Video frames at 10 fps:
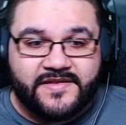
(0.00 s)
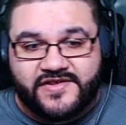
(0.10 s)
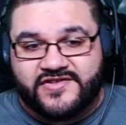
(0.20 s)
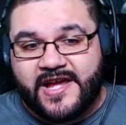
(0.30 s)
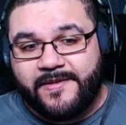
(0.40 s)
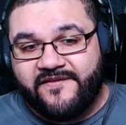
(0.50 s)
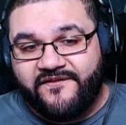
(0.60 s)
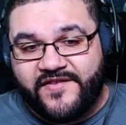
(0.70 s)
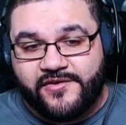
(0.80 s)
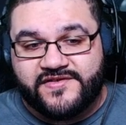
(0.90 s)
this champion
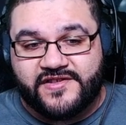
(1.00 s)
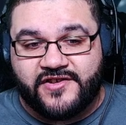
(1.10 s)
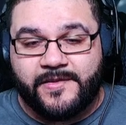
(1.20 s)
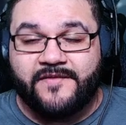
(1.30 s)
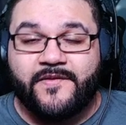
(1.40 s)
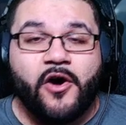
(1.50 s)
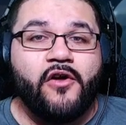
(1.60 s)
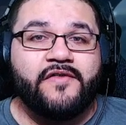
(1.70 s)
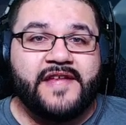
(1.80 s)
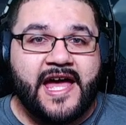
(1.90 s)
fills the turn meter of
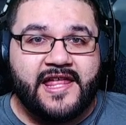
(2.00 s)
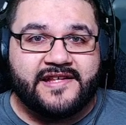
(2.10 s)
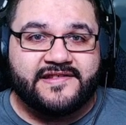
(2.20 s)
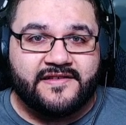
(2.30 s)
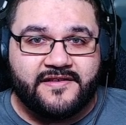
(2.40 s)
all the allies